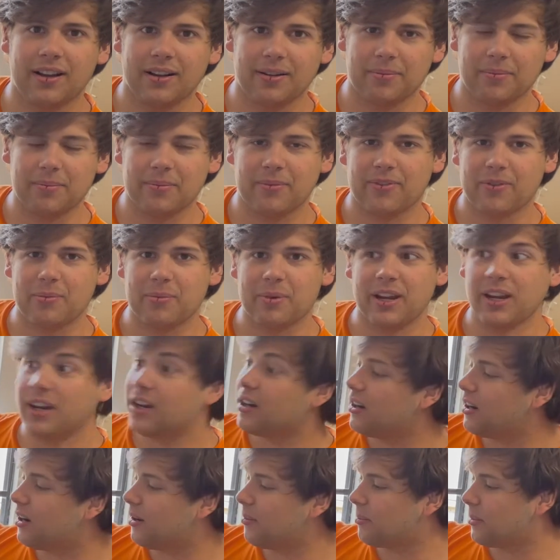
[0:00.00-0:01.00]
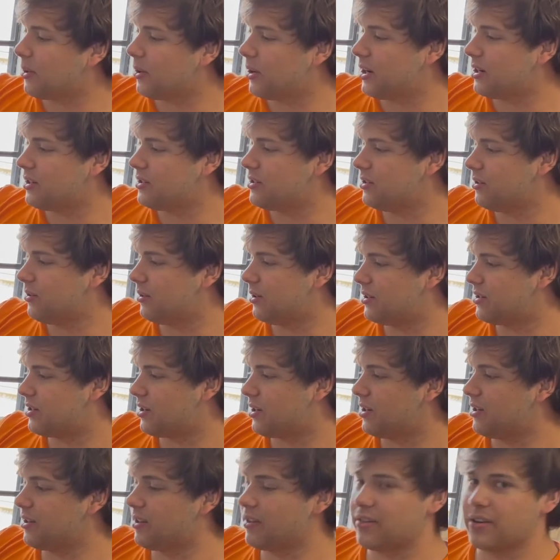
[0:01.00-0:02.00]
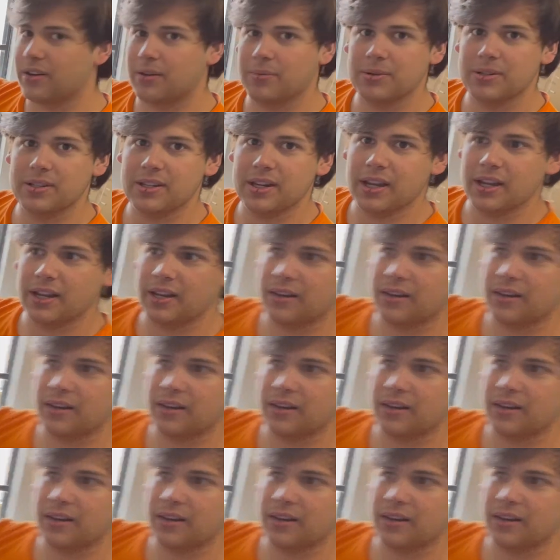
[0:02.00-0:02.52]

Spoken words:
From here, I'm going to turn on the thermostat